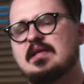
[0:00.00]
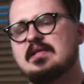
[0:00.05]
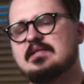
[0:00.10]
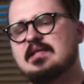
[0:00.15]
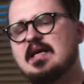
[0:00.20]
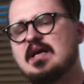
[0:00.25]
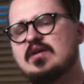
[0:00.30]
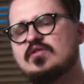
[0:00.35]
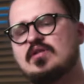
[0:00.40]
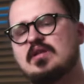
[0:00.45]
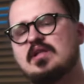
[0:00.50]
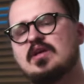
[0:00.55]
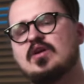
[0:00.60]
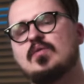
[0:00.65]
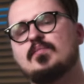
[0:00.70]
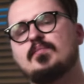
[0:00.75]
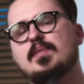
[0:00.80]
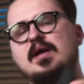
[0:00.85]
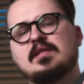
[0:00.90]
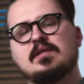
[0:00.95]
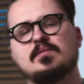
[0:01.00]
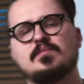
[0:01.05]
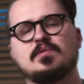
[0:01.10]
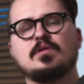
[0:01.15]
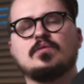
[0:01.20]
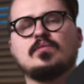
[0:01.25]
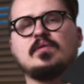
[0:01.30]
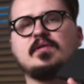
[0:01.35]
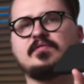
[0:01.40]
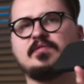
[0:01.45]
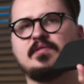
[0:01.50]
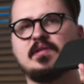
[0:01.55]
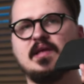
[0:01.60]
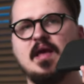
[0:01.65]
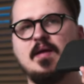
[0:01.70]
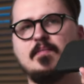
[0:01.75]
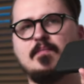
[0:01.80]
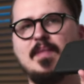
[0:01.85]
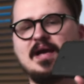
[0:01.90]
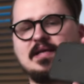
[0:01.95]
that's actually compatible with
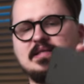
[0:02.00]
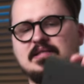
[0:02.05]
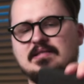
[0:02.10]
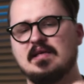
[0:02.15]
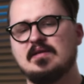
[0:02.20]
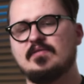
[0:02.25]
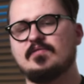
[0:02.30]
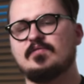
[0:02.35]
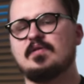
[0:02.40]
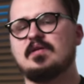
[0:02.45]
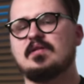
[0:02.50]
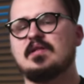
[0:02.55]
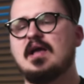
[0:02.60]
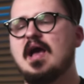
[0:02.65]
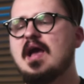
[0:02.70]
the MagSafe in